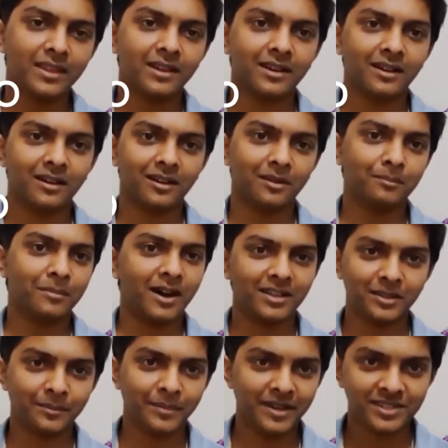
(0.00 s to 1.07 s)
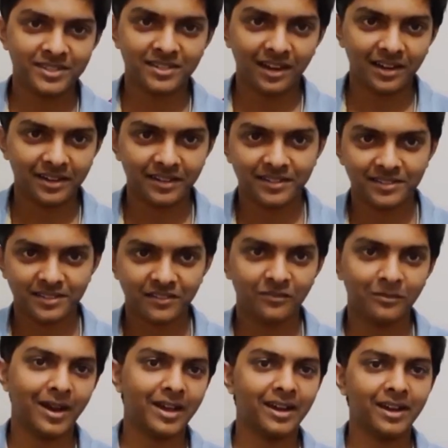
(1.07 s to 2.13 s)
uh, other page styling itself
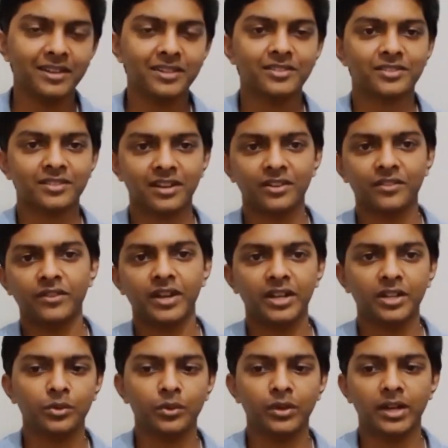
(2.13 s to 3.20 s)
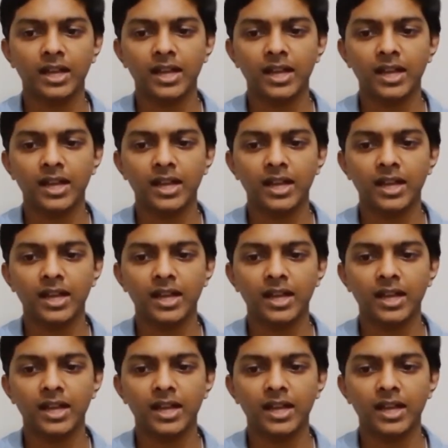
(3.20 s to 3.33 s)
by really just kind of getting through it